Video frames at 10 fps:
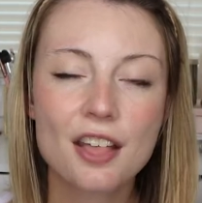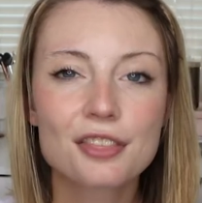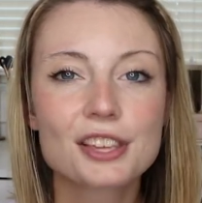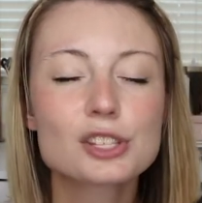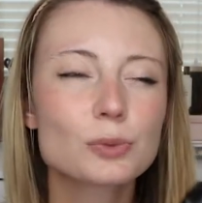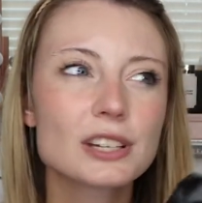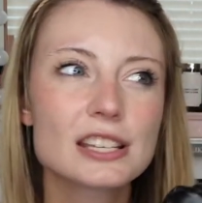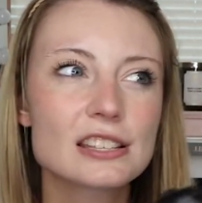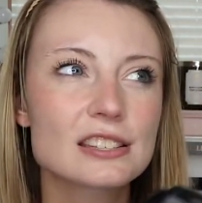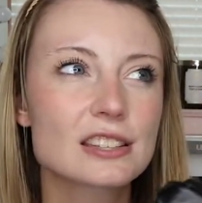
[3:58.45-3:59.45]
This one
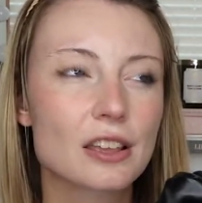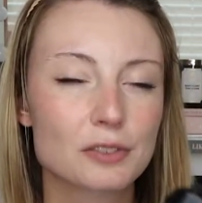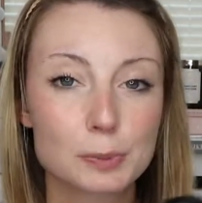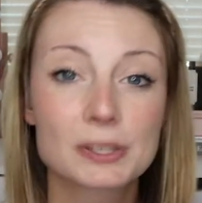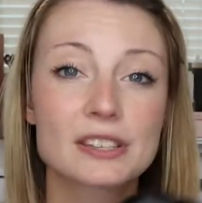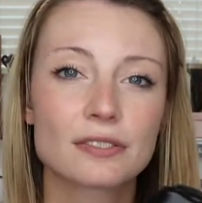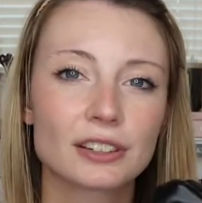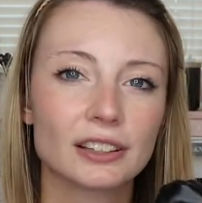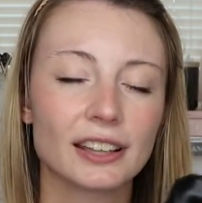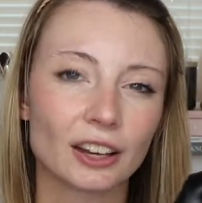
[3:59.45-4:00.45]
is
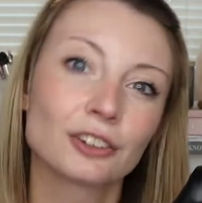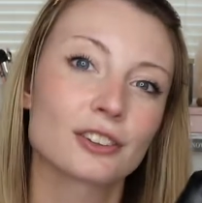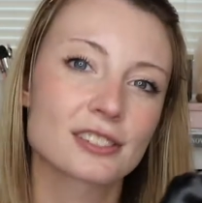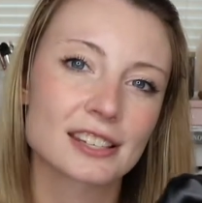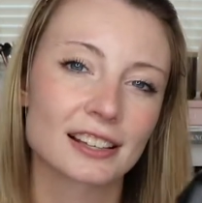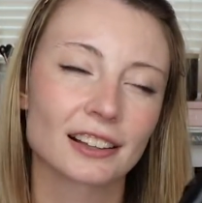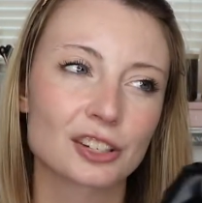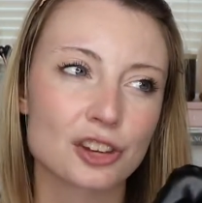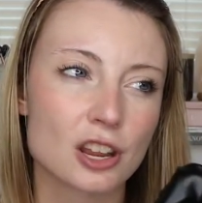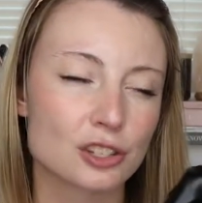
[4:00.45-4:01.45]
specifically under the city
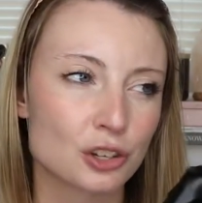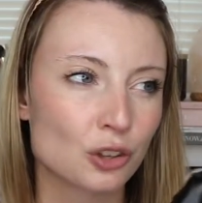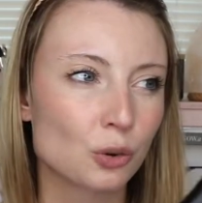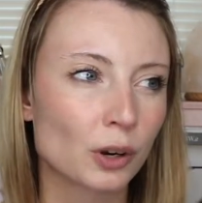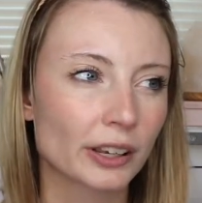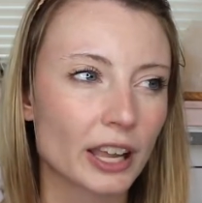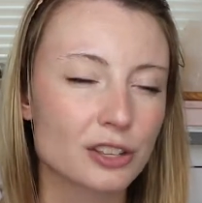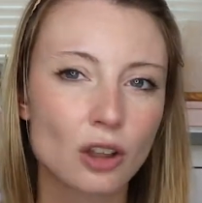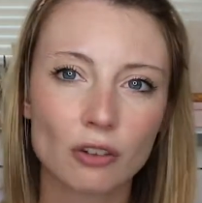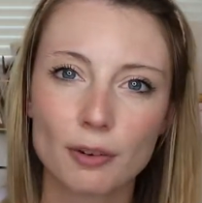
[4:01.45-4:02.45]
collection is New York. I
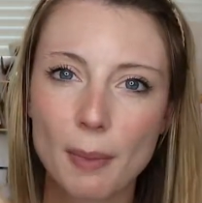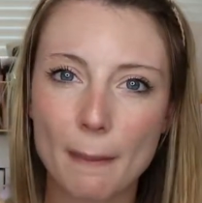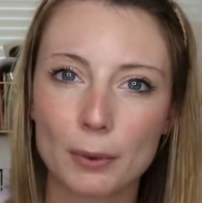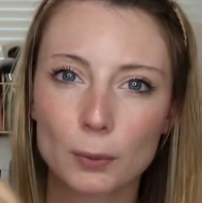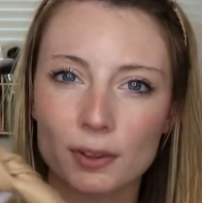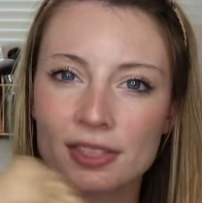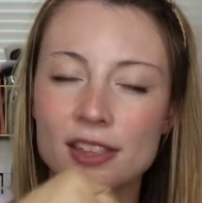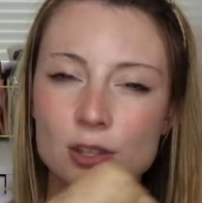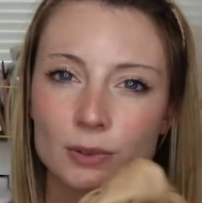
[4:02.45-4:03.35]
don't remember what this